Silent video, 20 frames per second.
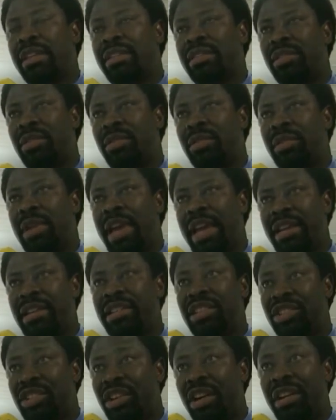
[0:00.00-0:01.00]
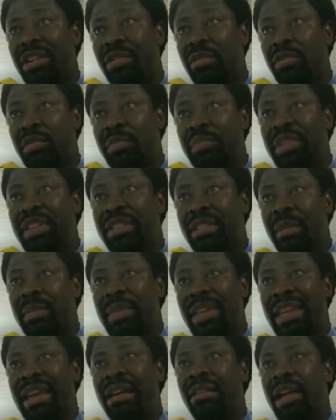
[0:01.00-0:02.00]
So Energy Charter will be
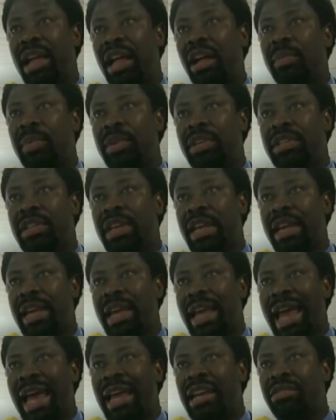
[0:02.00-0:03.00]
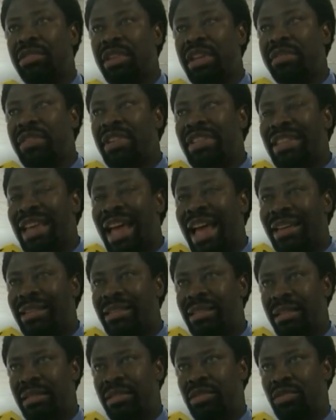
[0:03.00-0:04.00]
something that will help us, and it will give us
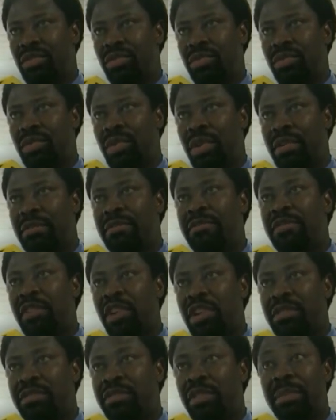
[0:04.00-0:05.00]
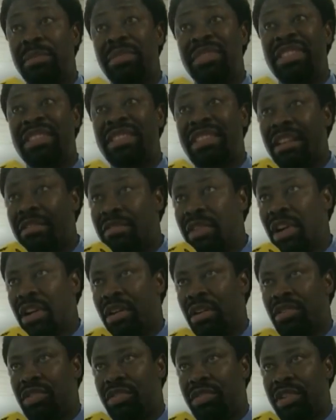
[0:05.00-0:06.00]
access to funds from several
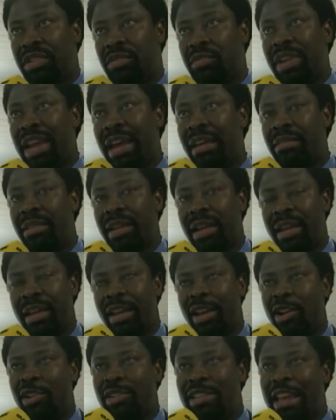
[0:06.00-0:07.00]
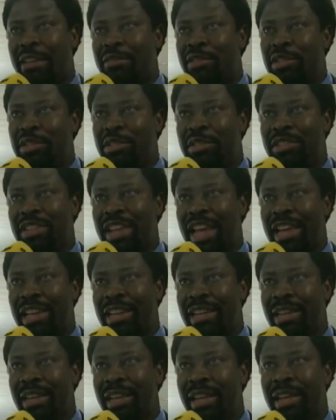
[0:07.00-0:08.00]
countries without us having to
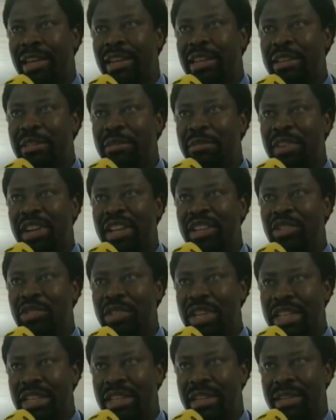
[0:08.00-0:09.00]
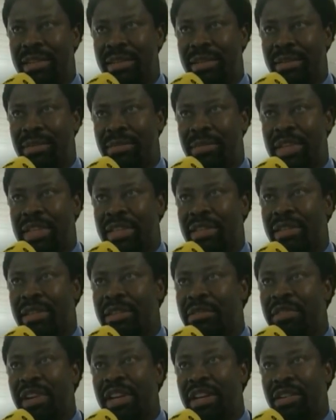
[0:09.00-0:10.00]
sign different treaties with
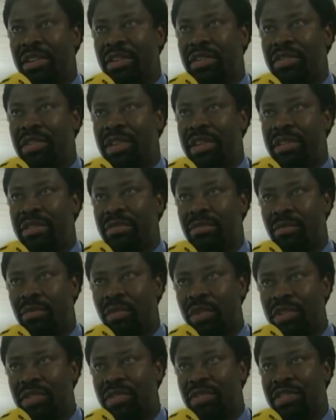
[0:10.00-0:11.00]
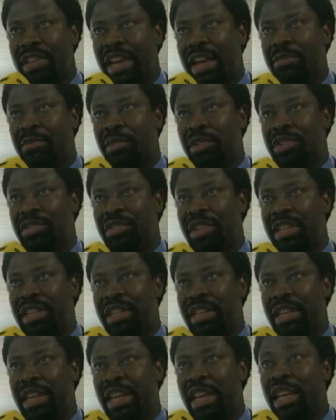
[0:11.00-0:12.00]
different countries. Once you sign one
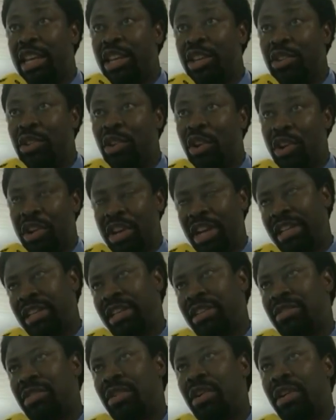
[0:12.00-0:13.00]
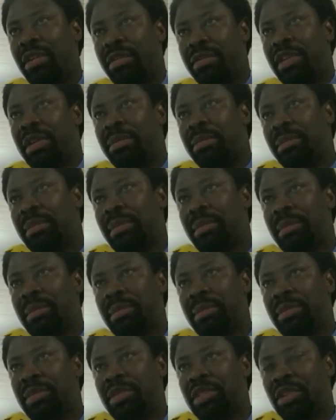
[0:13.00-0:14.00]
treaty, you're connected to all of them.
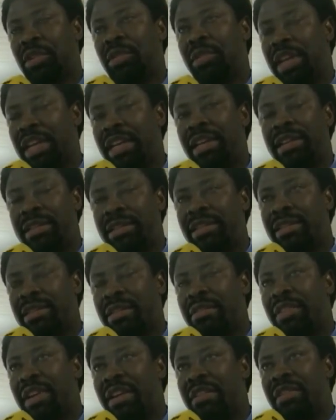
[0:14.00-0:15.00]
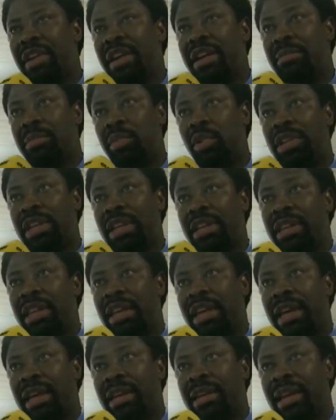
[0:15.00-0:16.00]
So it's a very, very important
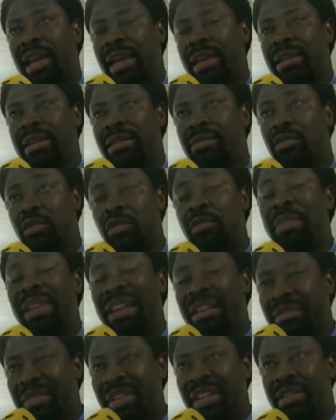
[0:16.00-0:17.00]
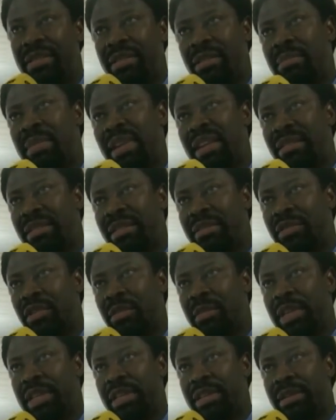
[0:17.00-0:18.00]
thing, and we'll benefit immensely
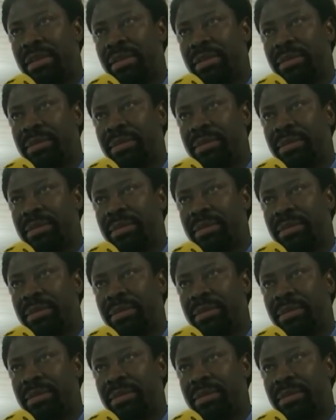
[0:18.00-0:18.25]
from it.